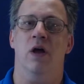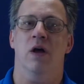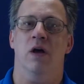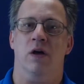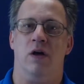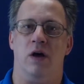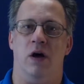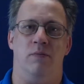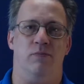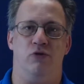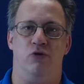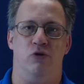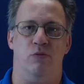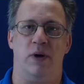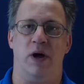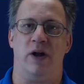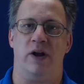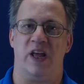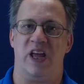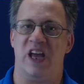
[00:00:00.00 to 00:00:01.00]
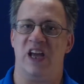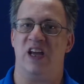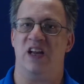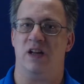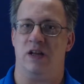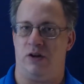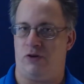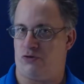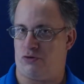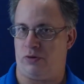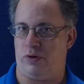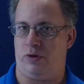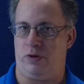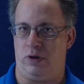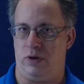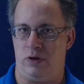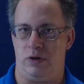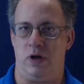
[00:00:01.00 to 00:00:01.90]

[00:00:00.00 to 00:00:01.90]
come to about $80 trillion.